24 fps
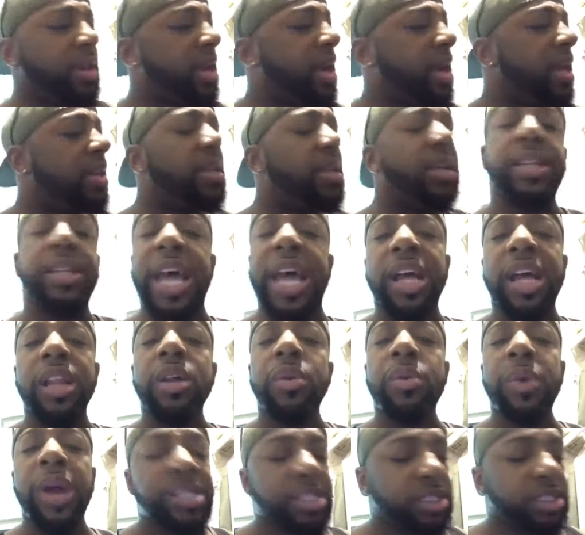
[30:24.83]
The
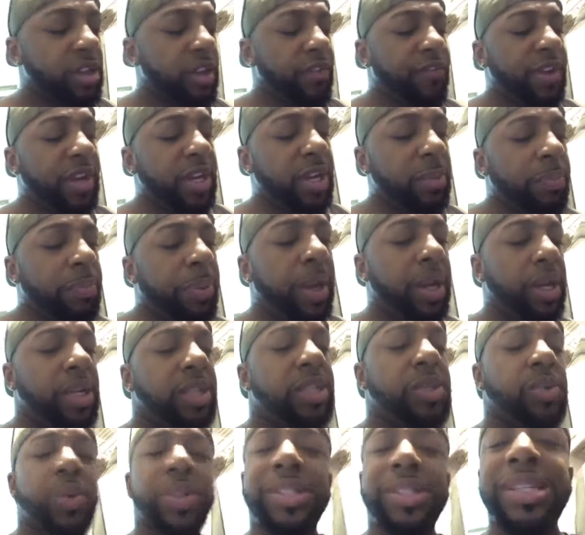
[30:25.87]
Declaration of Independence
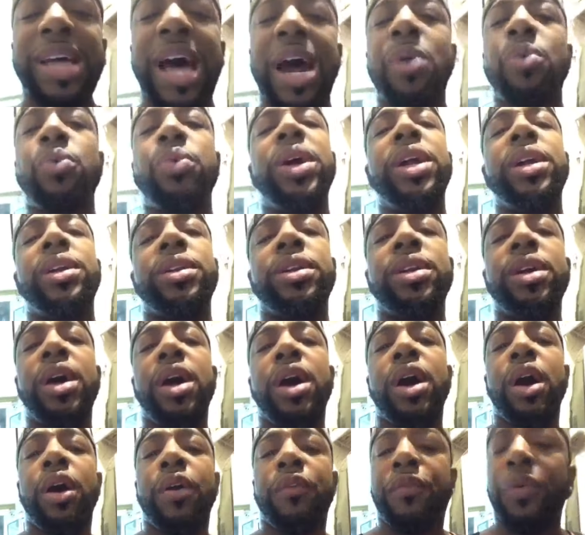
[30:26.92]
was not written
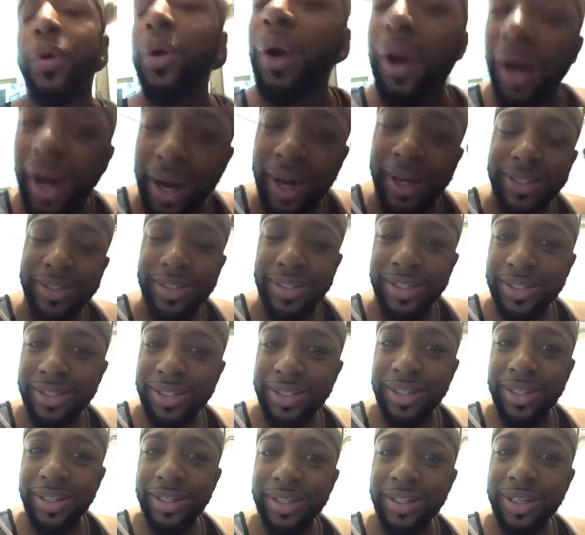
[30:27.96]
for us.
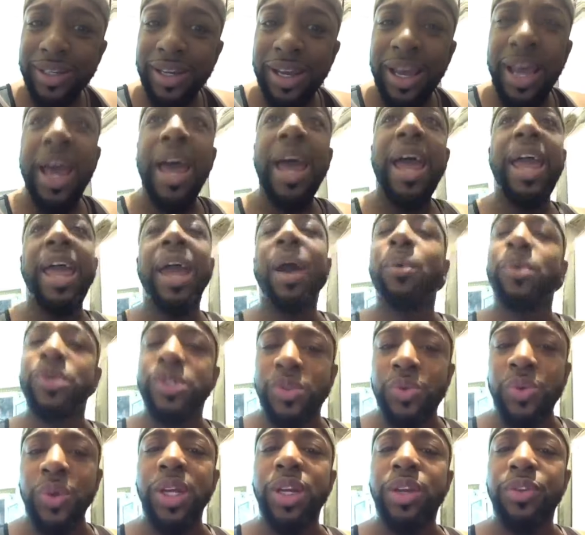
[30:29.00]
It was
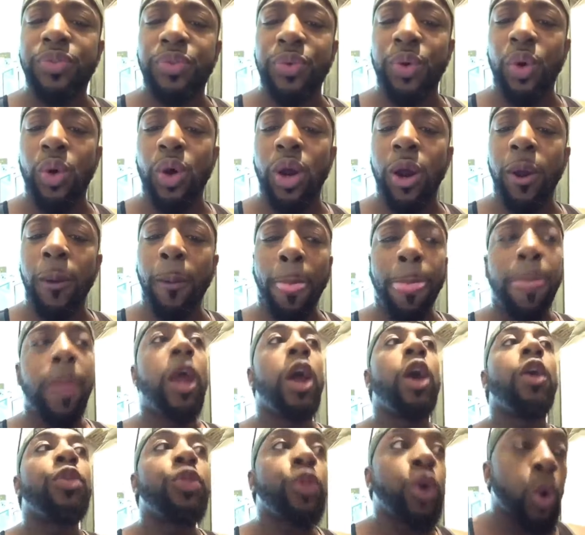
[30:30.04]
written for
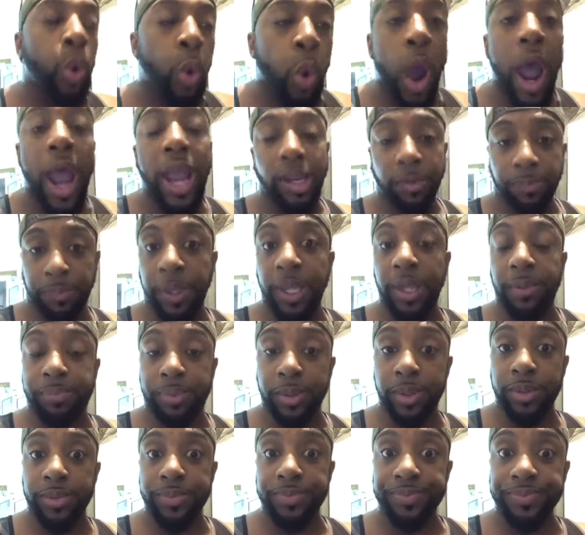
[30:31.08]
the white
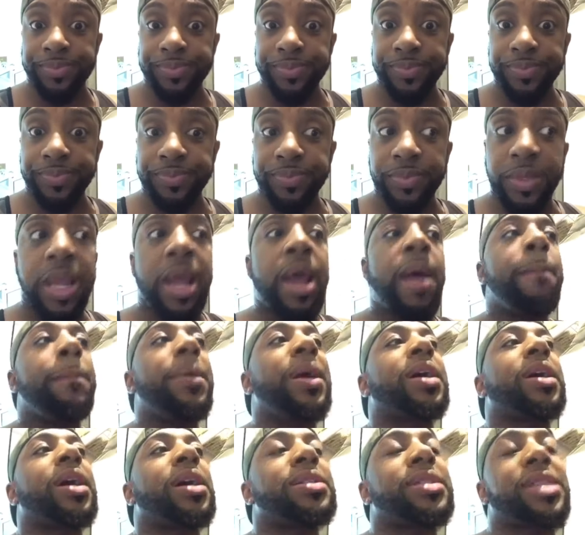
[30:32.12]
people
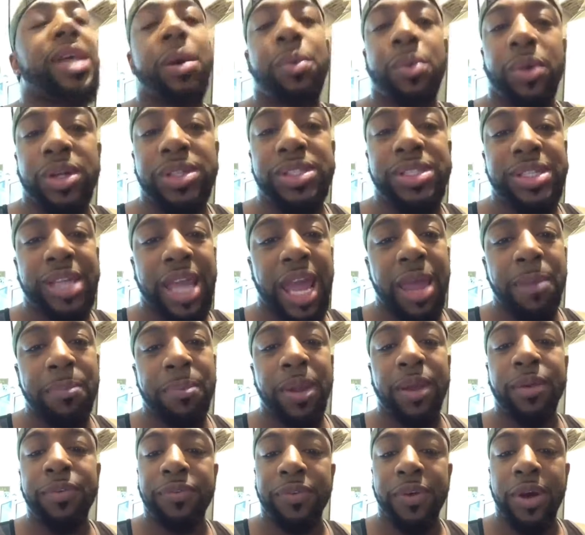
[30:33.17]
because they were escaping
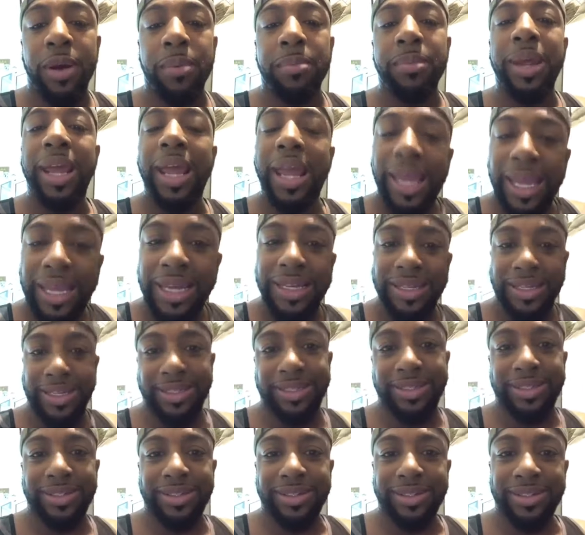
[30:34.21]
from
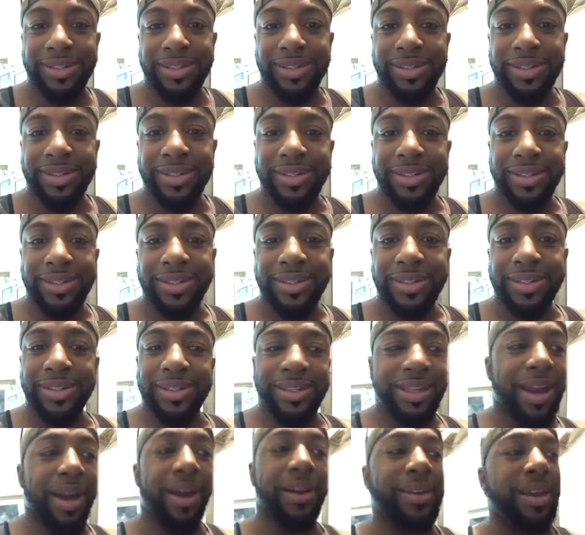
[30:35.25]
England.
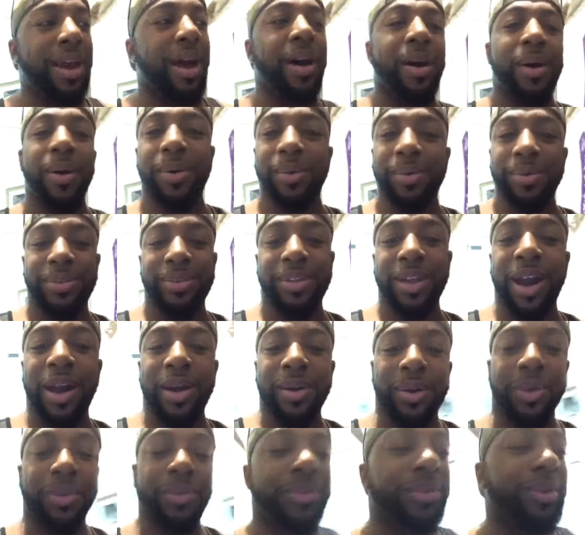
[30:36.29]
Y'all, y'all, y'all
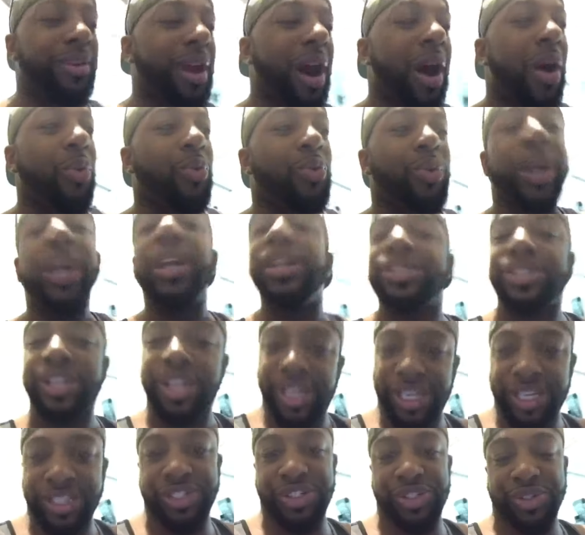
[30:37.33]
don't y'all read your
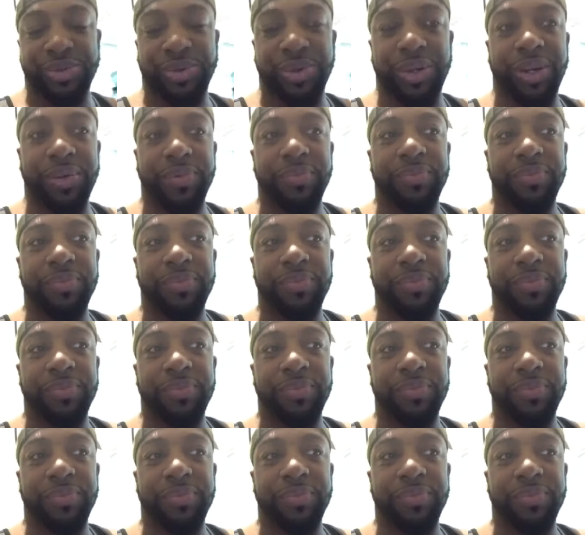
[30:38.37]
history.